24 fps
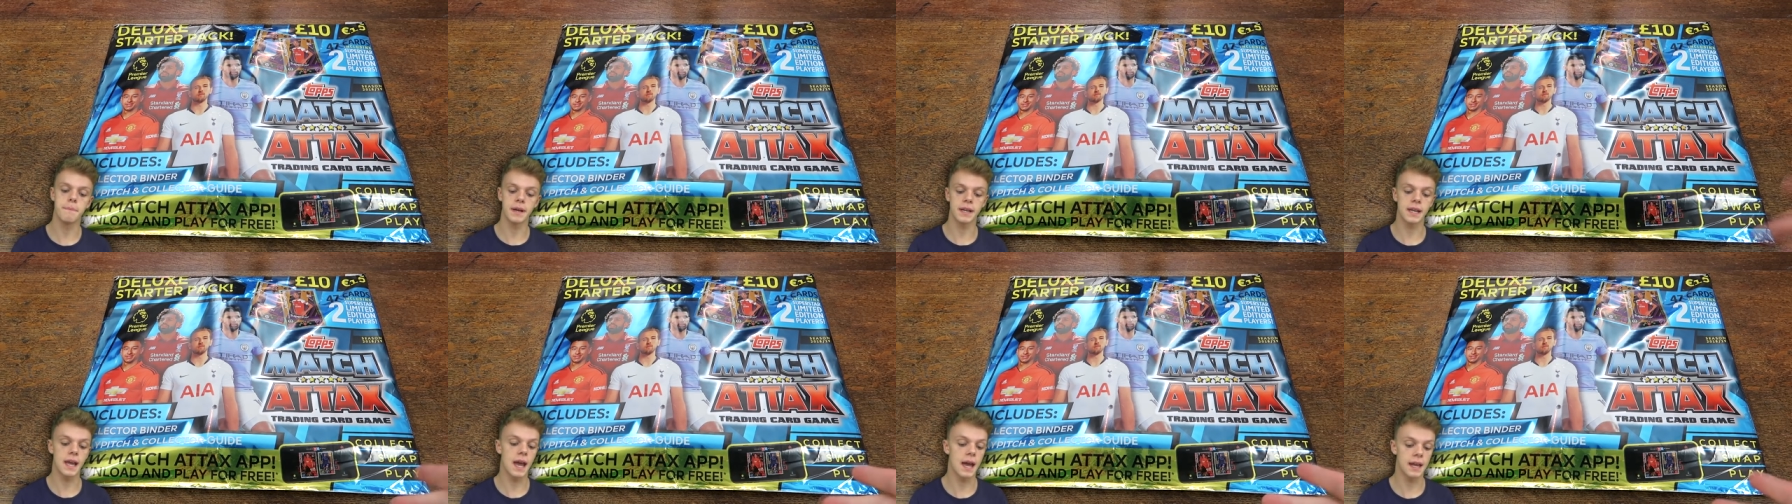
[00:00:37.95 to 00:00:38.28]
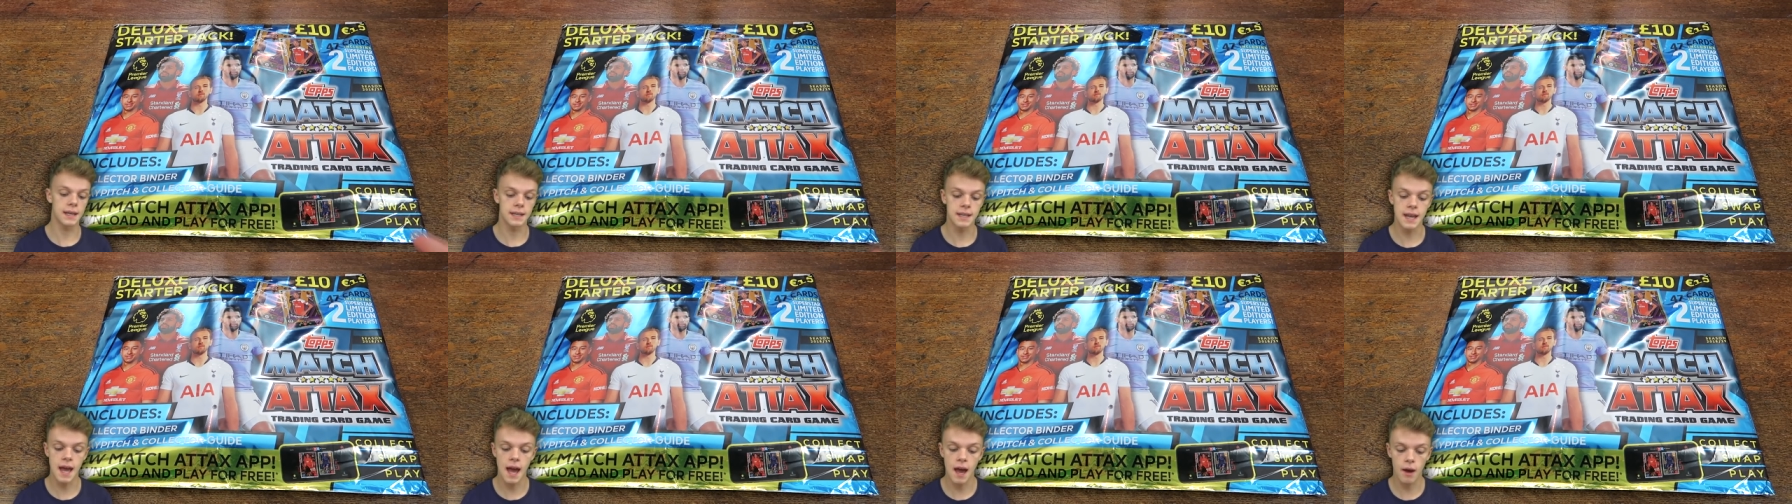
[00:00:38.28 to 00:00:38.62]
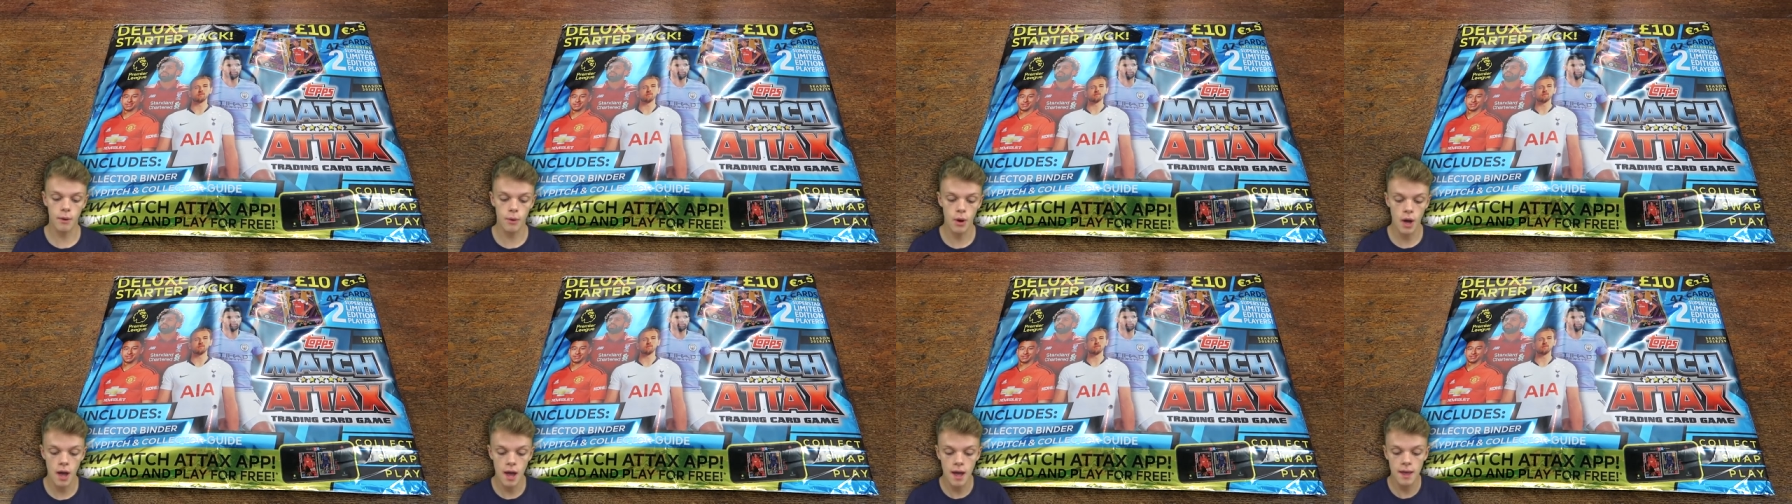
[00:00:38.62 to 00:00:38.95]
but yeah
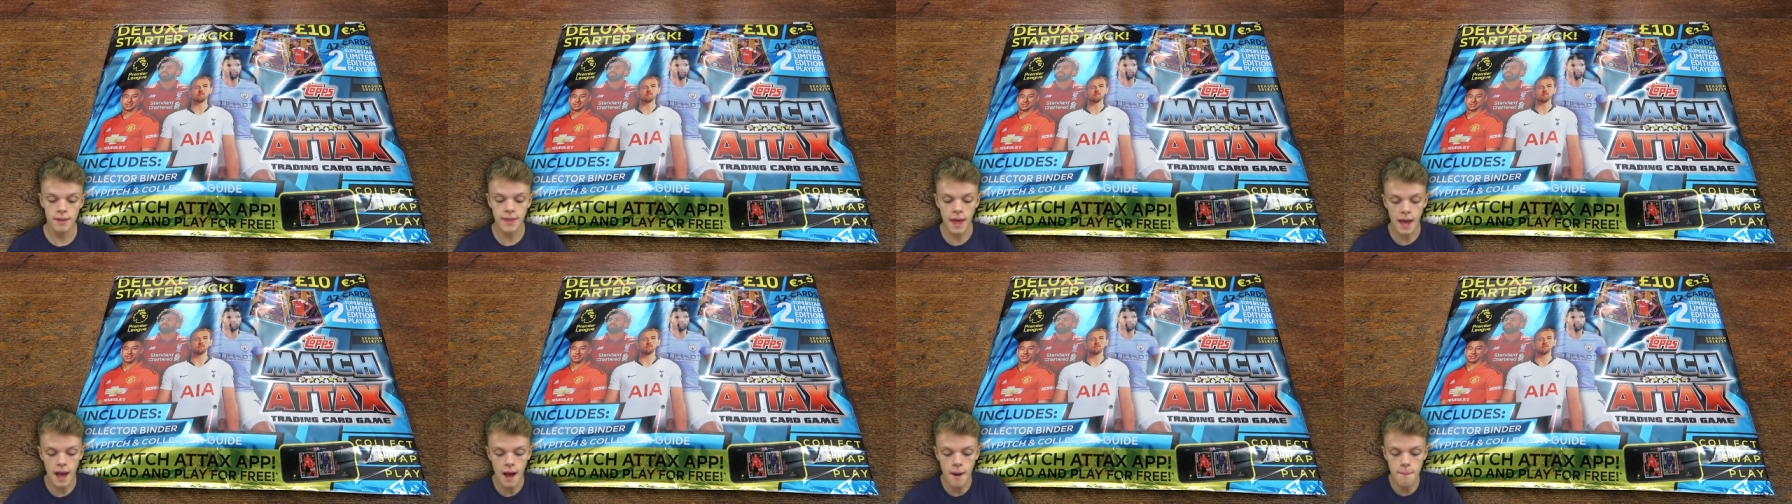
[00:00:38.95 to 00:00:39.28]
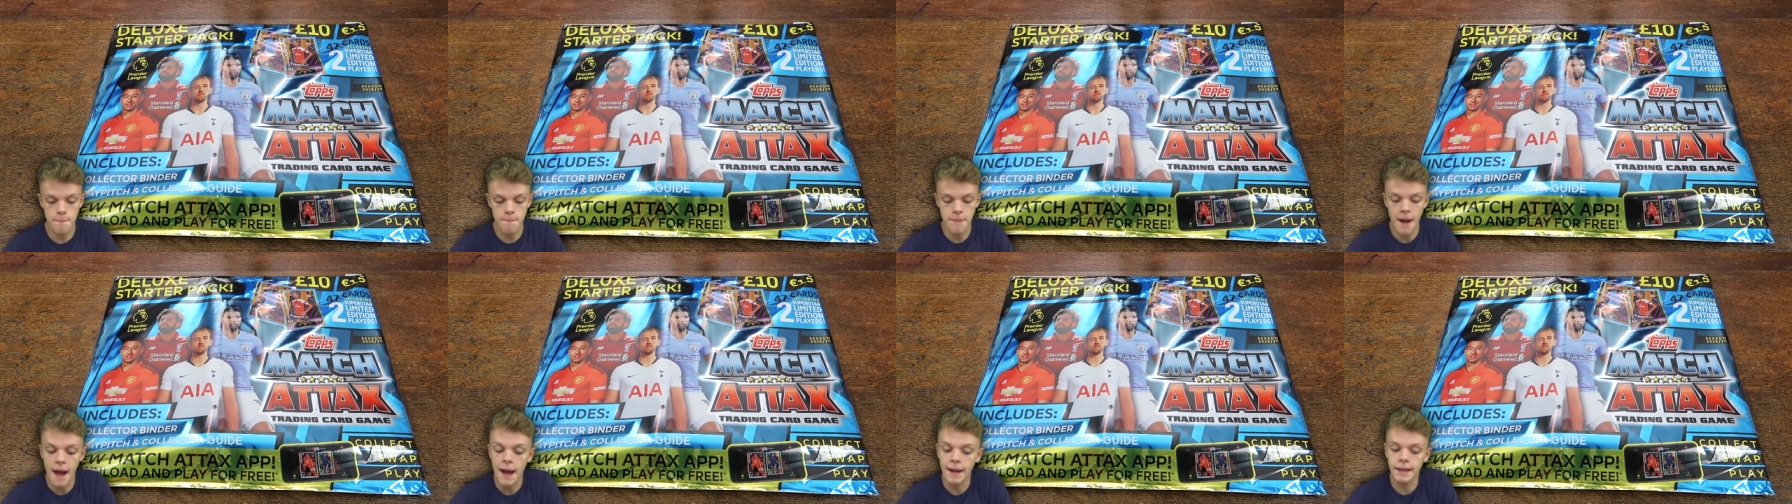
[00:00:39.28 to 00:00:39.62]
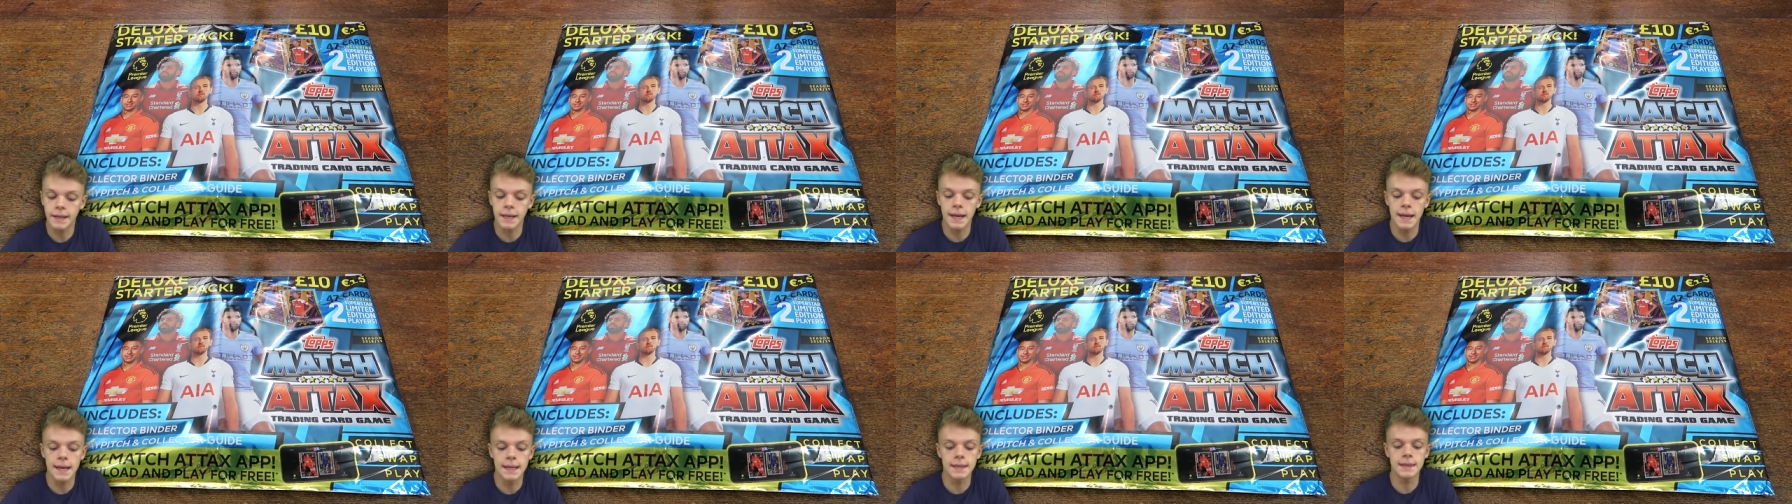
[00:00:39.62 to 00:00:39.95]
now they are
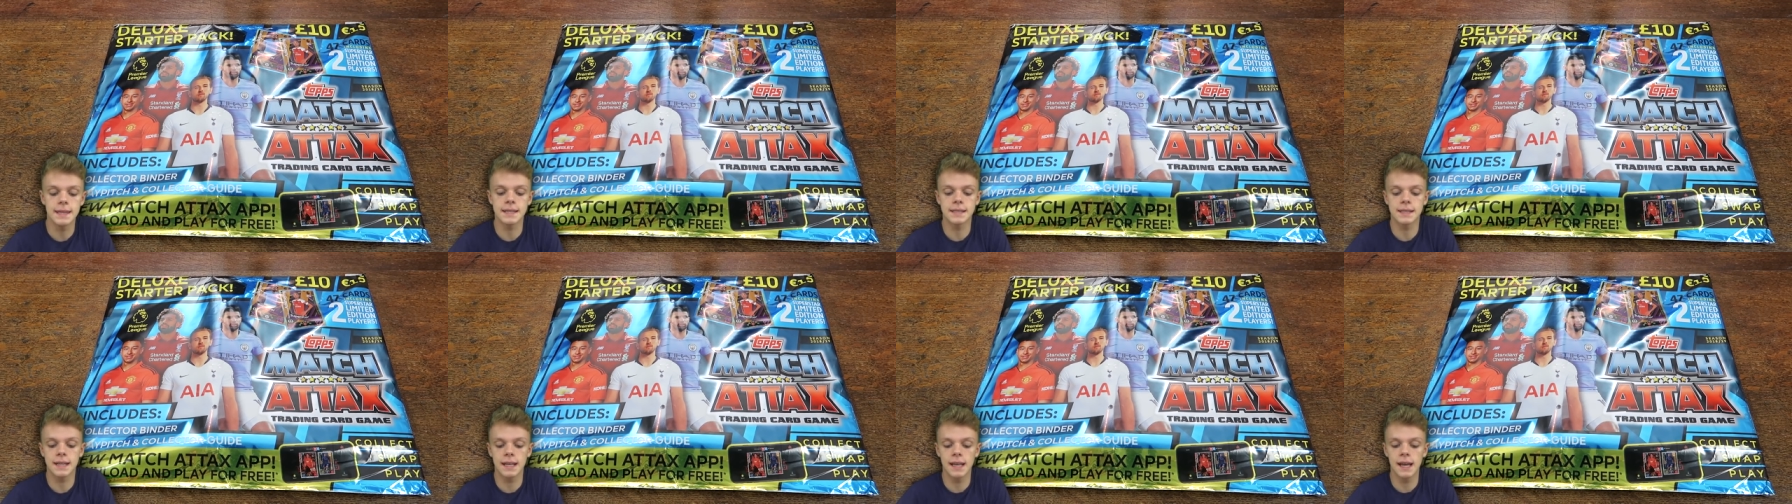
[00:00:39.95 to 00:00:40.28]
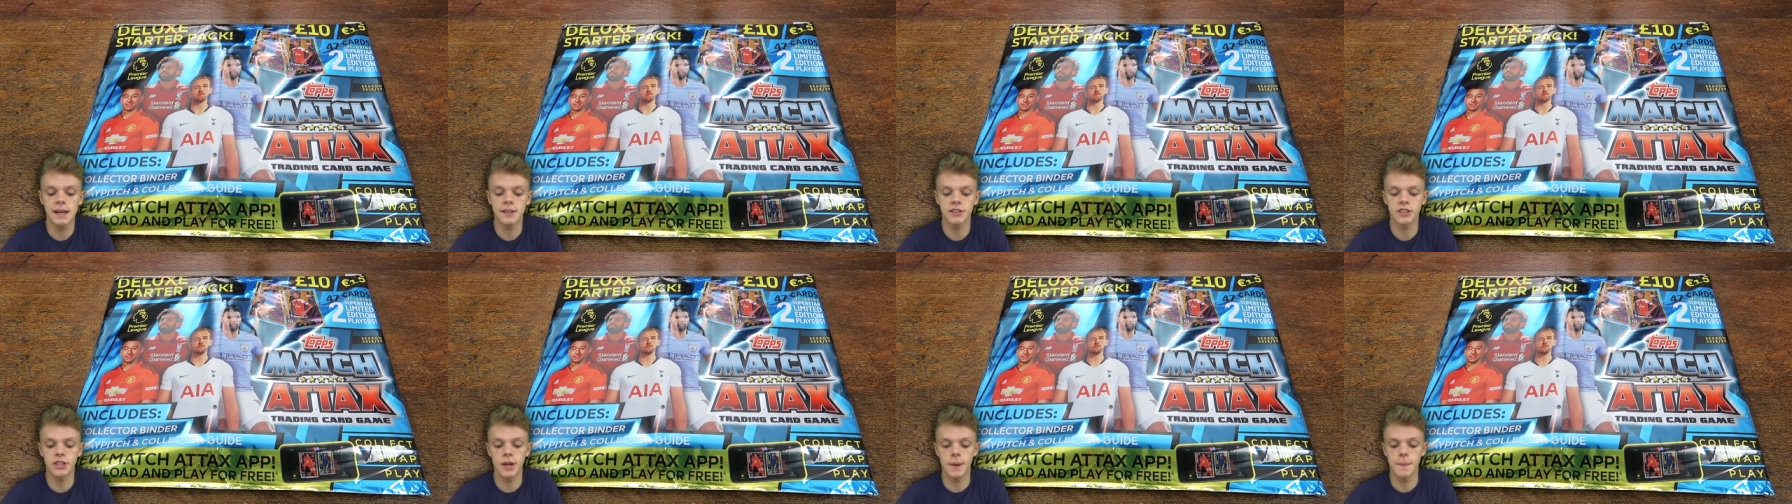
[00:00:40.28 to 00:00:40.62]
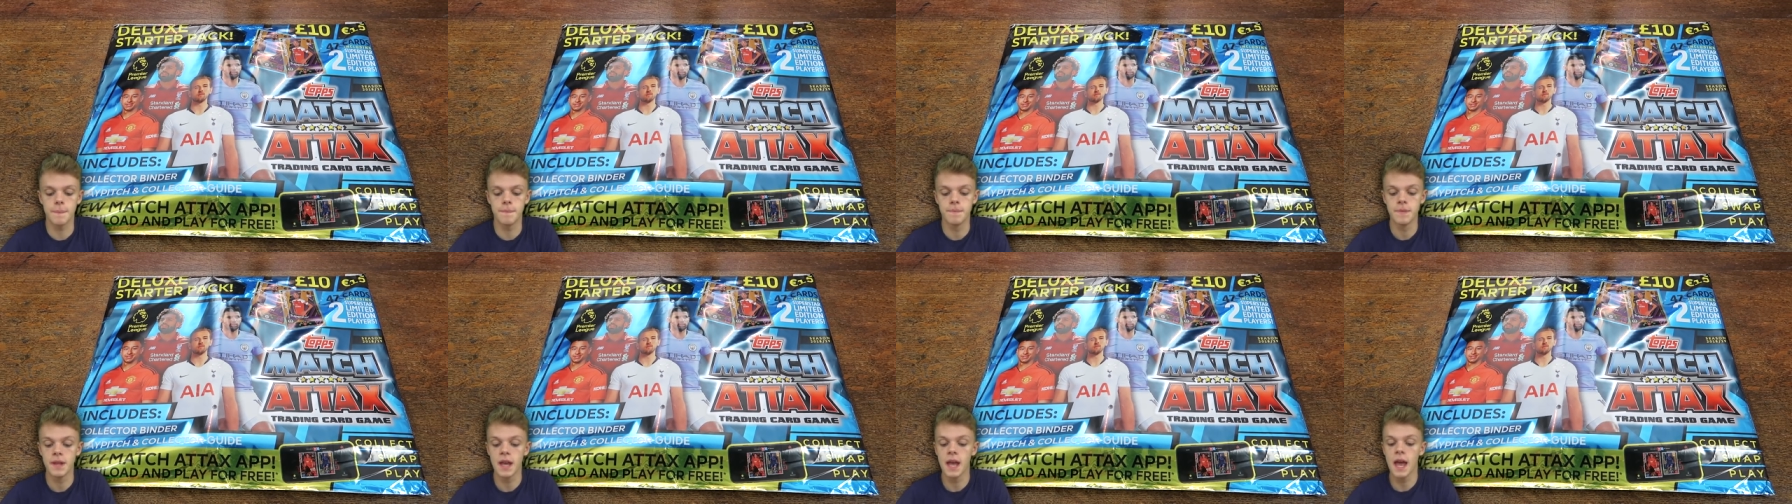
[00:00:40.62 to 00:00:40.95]
back in this
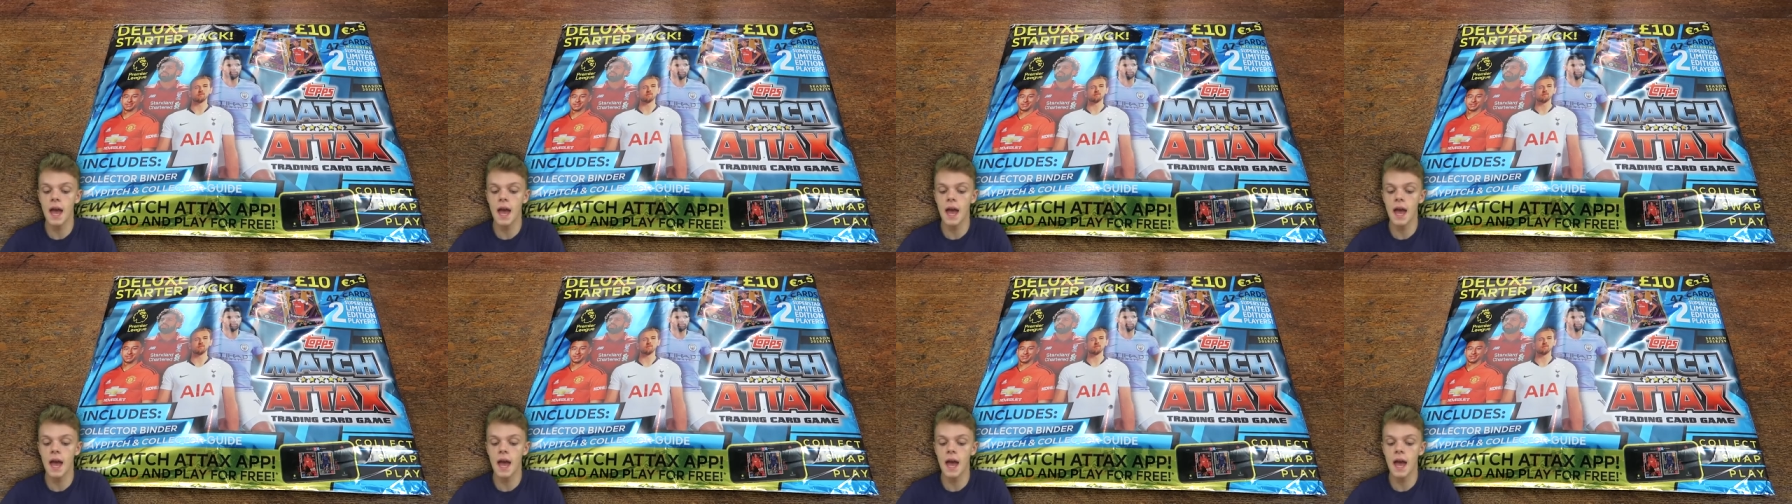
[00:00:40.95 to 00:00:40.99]
collection